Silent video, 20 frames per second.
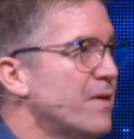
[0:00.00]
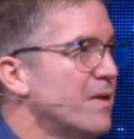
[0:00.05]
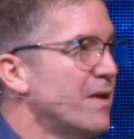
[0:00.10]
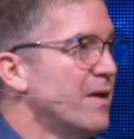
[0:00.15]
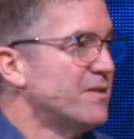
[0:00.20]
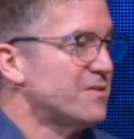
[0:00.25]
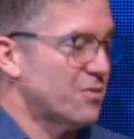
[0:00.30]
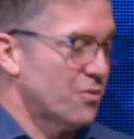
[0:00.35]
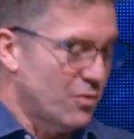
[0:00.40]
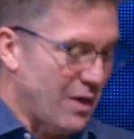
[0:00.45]

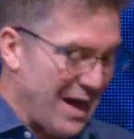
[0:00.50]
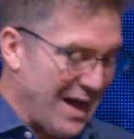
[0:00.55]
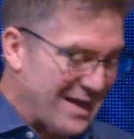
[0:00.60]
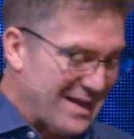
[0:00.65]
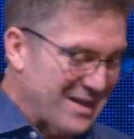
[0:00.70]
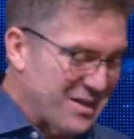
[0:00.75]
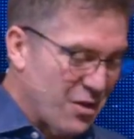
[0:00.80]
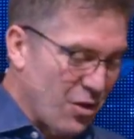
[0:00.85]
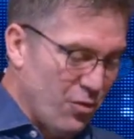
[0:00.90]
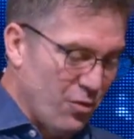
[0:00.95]
And so I
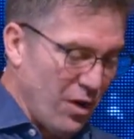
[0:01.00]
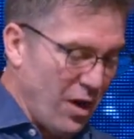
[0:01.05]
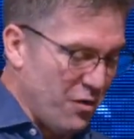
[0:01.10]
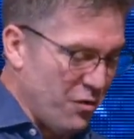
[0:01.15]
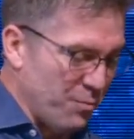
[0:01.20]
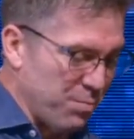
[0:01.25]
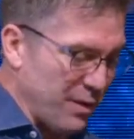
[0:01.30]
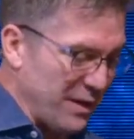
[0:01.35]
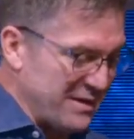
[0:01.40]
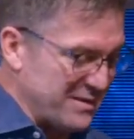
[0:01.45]
can go
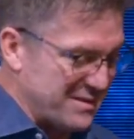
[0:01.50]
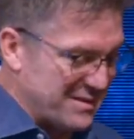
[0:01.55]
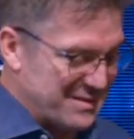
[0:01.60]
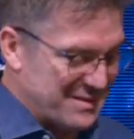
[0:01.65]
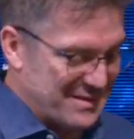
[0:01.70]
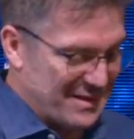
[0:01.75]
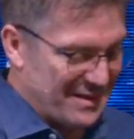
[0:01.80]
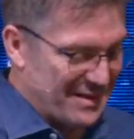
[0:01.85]
other places.